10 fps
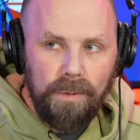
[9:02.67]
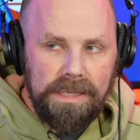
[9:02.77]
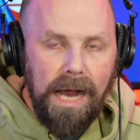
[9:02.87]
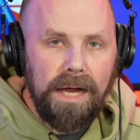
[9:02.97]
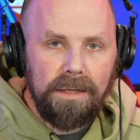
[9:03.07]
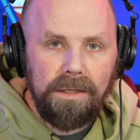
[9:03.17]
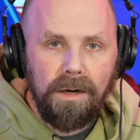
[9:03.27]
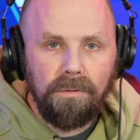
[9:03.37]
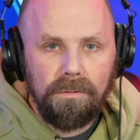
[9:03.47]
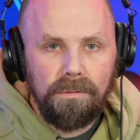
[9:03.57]
We got, you
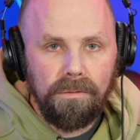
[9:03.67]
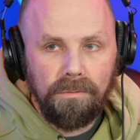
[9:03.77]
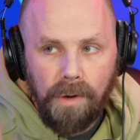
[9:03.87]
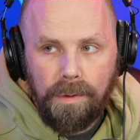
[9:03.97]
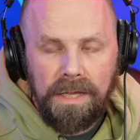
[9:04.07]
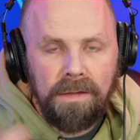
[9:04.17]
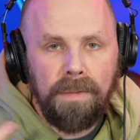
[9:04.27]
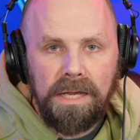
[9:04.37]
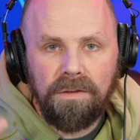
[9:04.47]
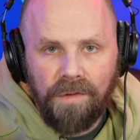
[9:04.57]
know, ruining the
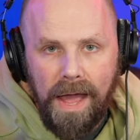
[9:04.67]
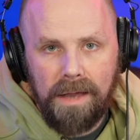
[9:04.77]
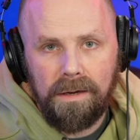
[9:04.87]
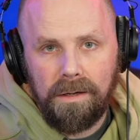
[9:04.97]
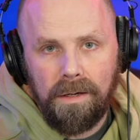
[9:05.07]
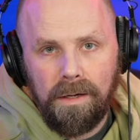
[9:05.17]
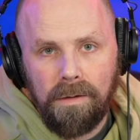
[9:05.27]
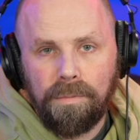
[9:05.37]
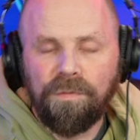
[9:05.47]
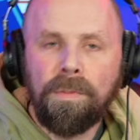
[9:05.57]
main event.
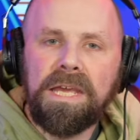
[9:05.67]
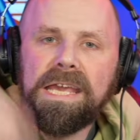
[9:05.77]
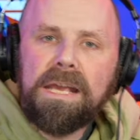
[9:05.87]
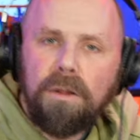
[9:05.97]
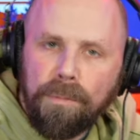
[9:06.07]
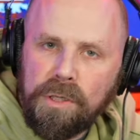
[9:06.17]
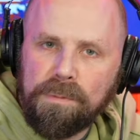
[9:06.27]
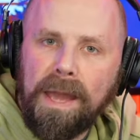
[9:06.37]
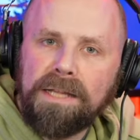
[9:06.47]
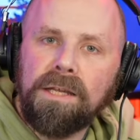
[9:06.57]
But from the heel
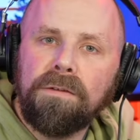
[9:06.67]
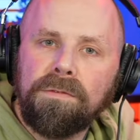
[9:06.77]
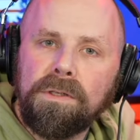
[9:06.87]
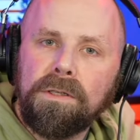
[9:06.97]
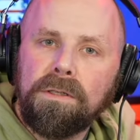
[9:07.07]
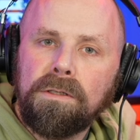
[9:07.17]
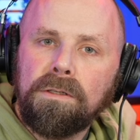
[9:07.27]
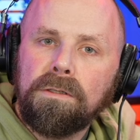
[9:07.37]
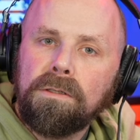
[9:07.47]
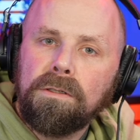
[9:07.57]
perspective,
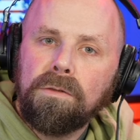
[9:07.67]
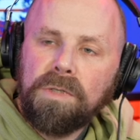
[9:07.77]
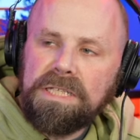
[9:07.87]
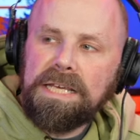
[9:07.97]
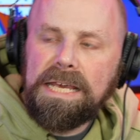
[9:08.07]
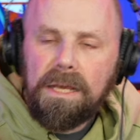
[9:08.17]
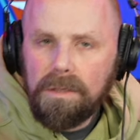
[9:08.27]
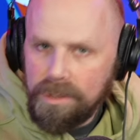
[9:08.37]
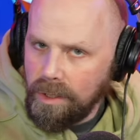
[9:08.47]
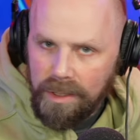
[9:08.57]
which the
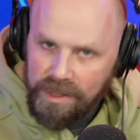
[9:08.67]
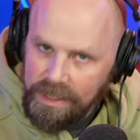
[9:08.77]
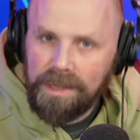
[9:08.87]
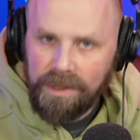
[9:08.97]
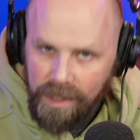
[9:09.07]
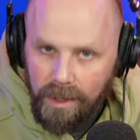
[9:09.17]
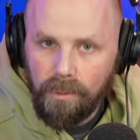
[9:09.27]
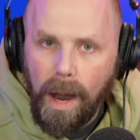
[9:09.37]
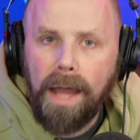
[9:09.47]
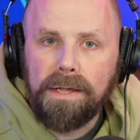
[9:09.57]
heels are going to think that they're
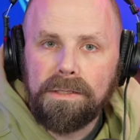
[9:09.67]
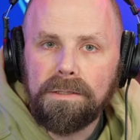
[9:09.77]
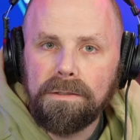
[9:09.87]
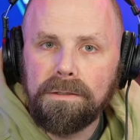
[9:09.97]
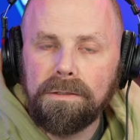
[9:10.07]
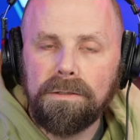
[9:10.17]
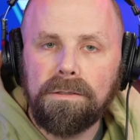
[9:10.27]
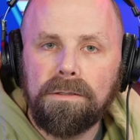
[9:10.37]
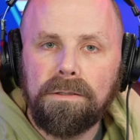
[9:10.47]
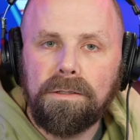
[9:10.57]
right,
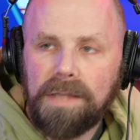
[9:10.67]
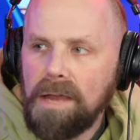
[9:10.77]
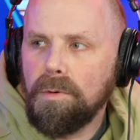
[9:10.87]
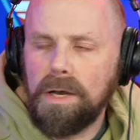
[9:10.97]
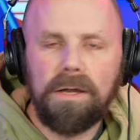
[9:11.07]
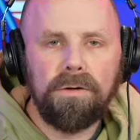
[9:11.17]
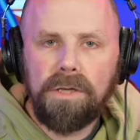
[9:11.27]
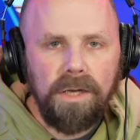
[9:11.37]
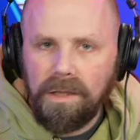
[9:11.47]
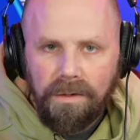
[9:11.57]
they were here to
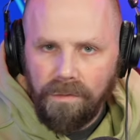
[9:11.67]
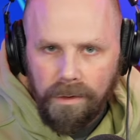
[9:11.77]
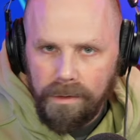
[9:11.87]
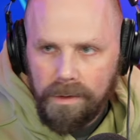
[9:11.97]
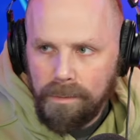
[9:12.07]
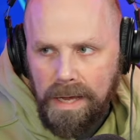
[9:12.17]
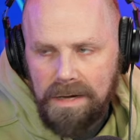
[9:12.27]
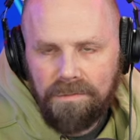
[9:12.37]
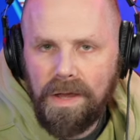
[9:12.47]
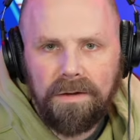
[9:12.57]
deliver the main
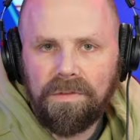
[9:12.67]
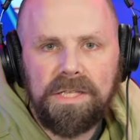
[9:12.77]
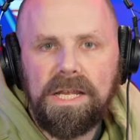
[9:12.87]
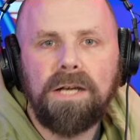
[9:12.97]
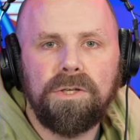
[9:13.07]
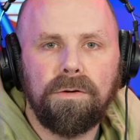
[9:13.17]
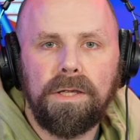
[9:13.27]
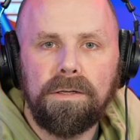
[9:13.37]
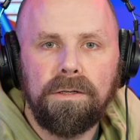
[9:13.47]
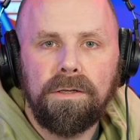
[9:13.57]
event of the
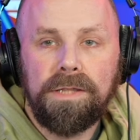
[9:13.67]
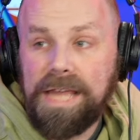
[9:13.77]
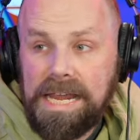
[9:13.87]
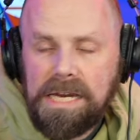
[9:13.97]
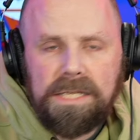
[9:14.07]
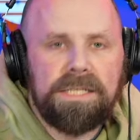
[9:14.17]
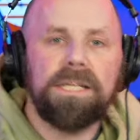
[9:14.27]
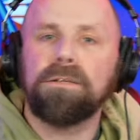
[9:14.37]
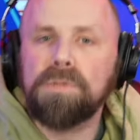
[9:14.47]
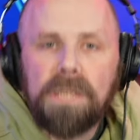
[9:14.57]
century. They didn't see
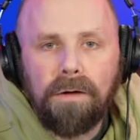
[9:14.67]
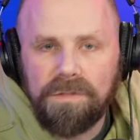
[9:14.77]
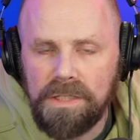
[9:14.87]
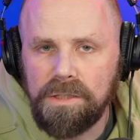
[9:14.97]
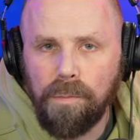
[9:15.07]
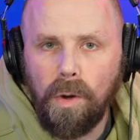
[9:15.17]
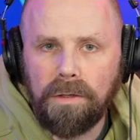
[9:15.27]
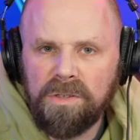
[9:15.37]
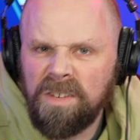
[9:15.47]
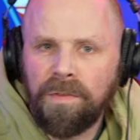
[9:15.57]
themselves as
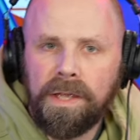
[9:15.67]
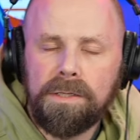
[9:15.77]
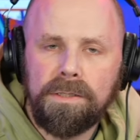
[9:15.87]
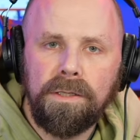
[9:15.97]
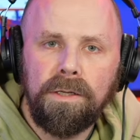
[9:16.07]
spoilers of this.